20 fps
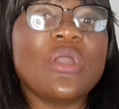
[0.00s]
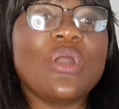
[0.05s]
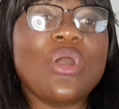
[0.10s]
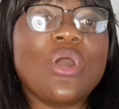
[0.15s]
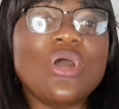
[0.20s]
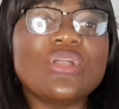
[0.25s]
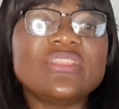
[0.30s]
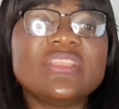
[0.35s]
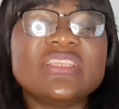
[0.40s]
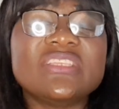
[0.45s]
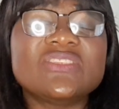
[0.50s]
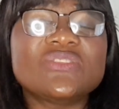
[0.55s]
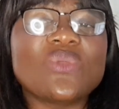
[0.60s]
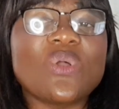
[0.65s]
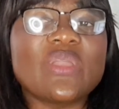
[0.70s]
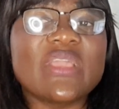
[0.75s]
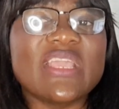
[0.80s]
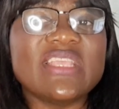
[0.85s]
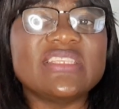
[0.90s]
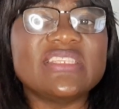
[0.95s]
all this
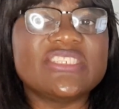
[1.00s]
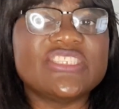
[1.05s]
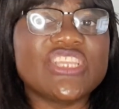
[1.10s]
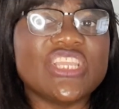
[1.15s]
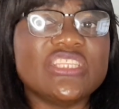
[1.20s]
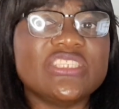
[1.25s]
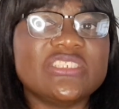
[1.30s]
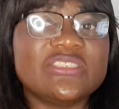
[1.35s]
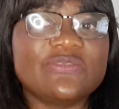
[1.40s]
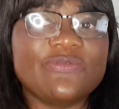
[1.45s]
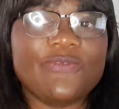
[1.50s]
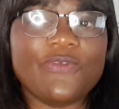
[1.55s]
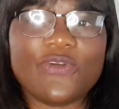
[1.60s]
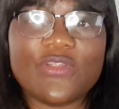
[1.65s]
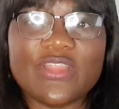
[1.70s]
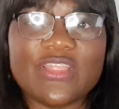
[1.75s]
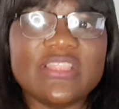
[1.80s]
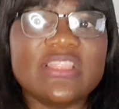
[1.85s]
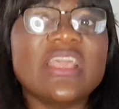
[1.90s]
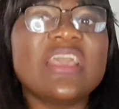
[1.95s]
stock exchange
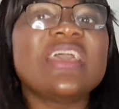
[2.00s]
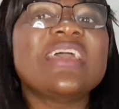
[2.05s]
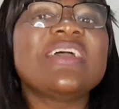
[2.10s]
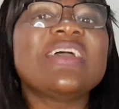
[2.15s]
foreign,